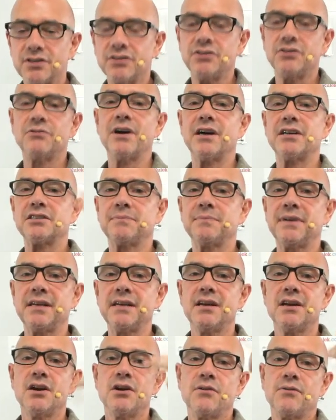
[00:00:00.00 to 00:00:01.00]
You ask me
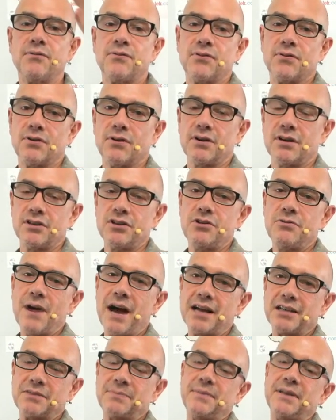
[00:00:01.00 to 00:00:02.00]
for you
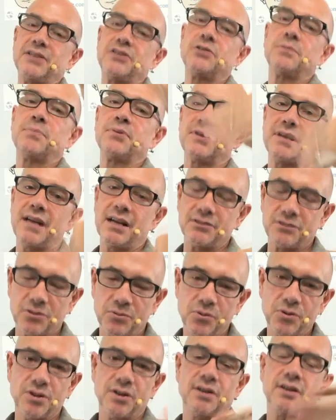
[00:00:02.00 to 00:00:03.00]
ask me to pronounce a
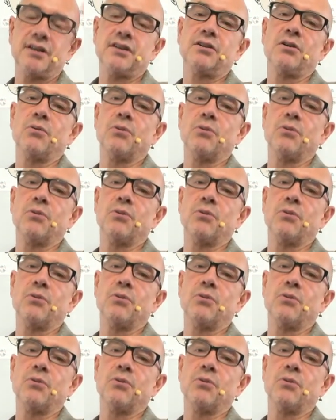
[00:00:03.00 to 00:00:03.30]
word